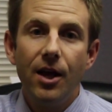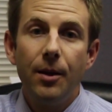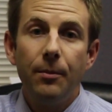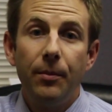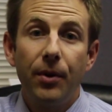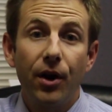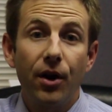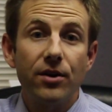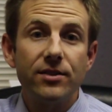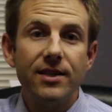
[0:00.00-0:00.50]

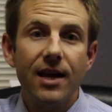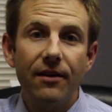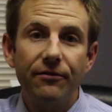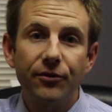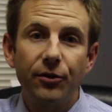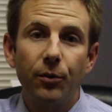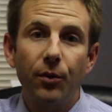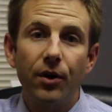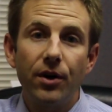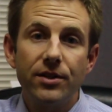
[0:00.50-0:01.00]
because
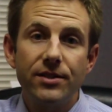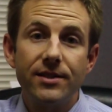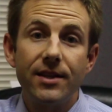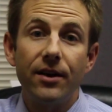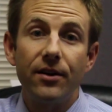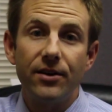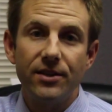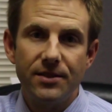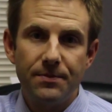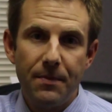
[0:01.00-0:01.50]
afterwards
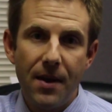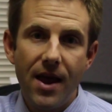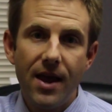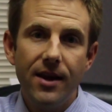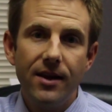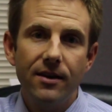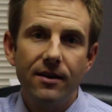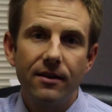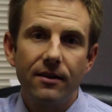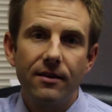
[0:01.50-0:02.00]
there is
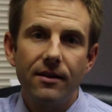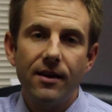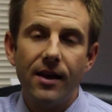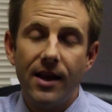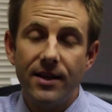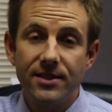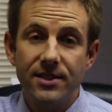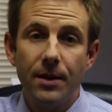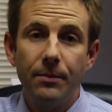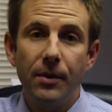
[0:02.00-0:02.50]
pain
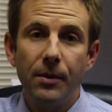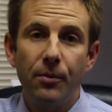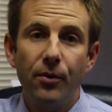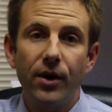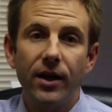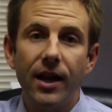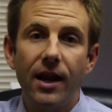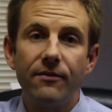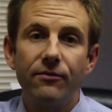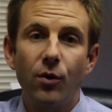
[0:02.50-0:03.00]
and some people
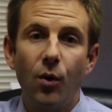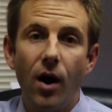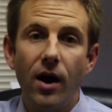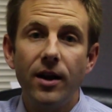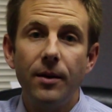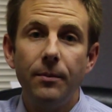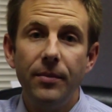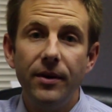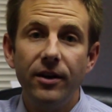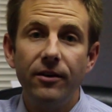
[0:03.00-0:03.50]
can have quite
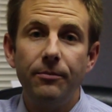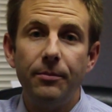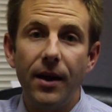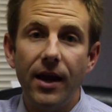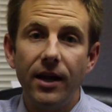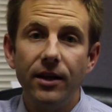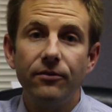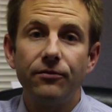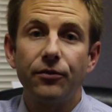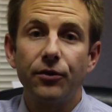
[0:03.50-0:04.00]
a bit of
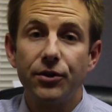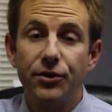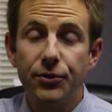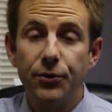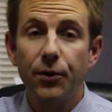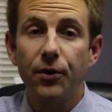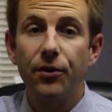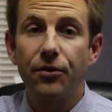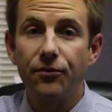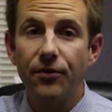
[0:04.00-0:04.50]
pain for two
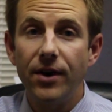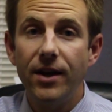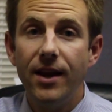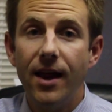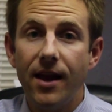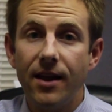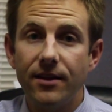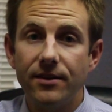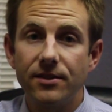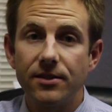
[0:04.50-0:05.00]
or three
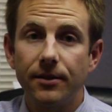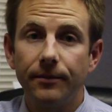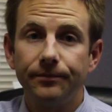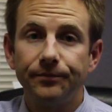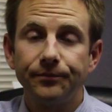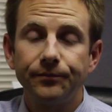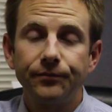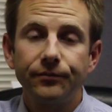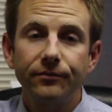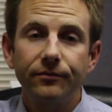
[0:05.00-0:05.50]
days.
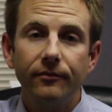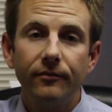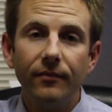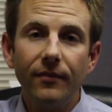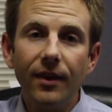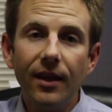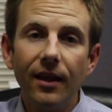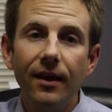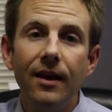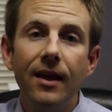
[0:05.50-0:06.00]

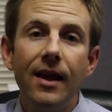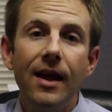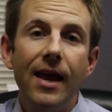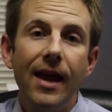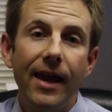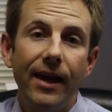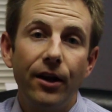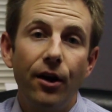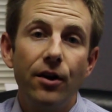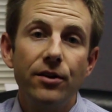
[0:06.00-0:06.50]

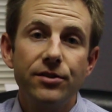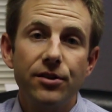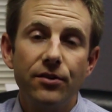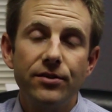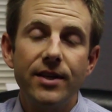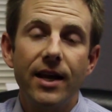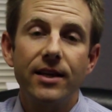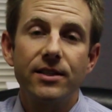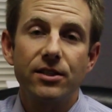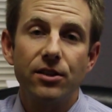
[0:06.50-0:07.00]
It also
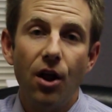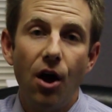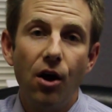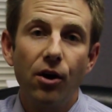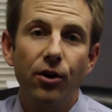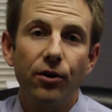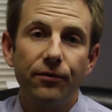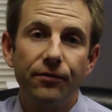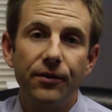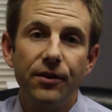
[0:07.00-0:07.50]
takes
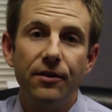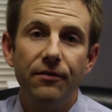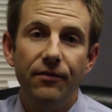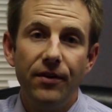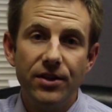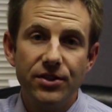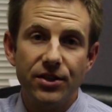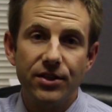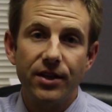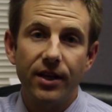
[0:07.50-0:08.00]
longer for the
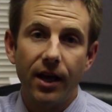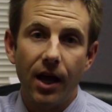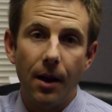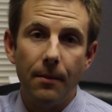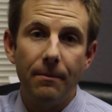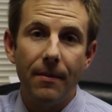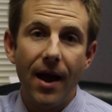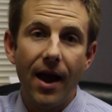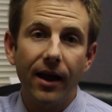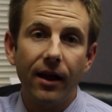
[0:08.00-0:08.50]
vision to
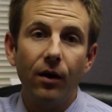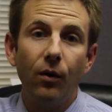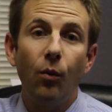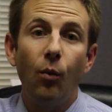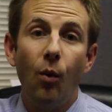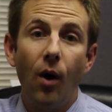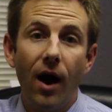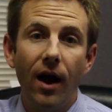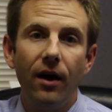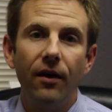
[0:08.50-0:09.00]
come back
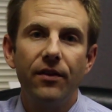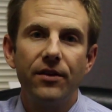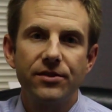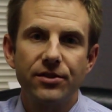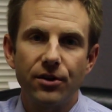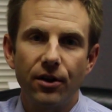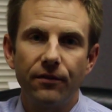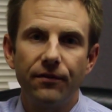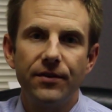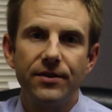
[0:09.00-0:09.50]
while the
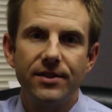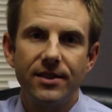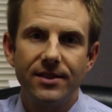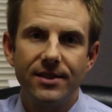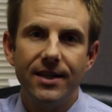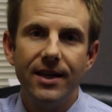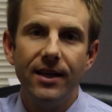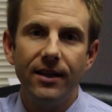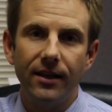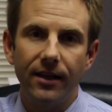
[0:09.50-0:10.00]
surface is
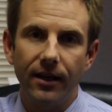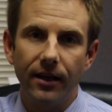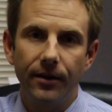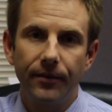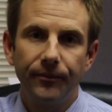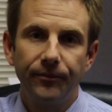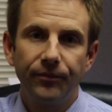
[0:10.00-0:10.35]
healing.